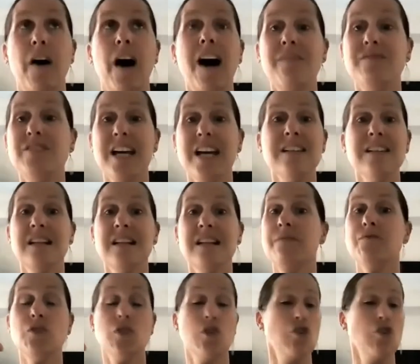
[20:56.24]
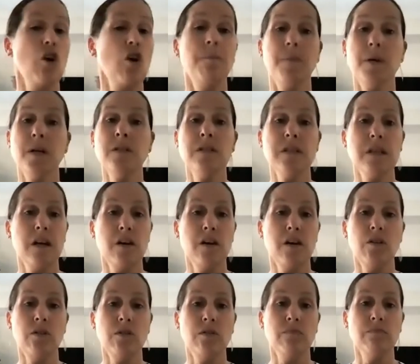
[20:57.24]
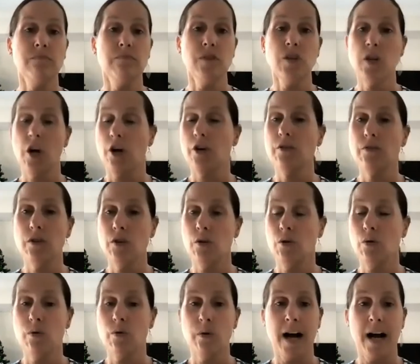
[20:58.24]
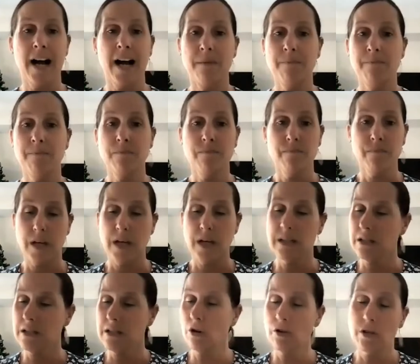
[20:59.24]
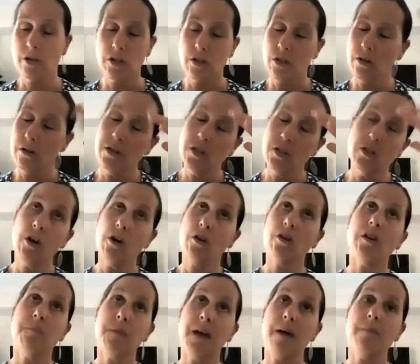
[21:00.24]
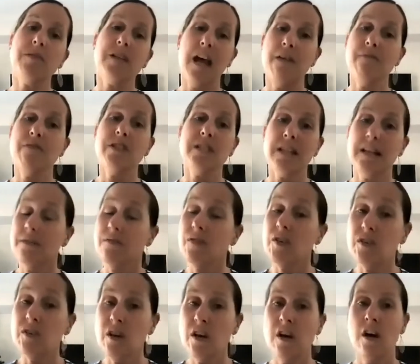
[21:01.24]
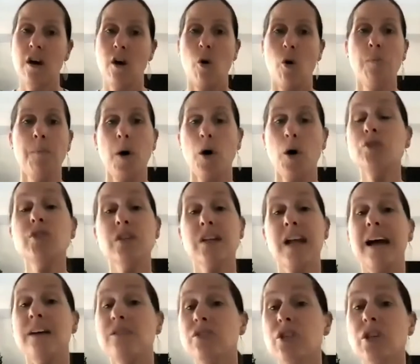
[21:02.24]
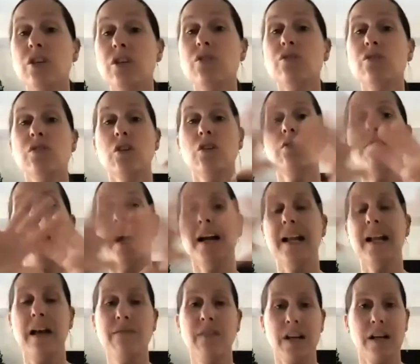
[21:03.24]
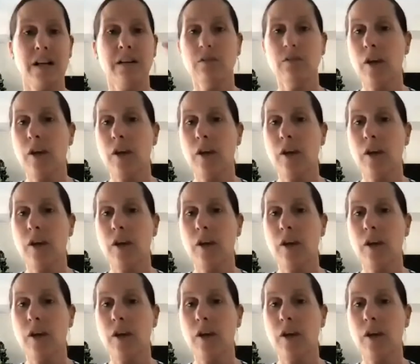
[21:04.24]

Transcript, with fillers: five days left to shop until, you know, your um, it's not, you're not going to be able to have it delivered or posted out to you. So you might have like a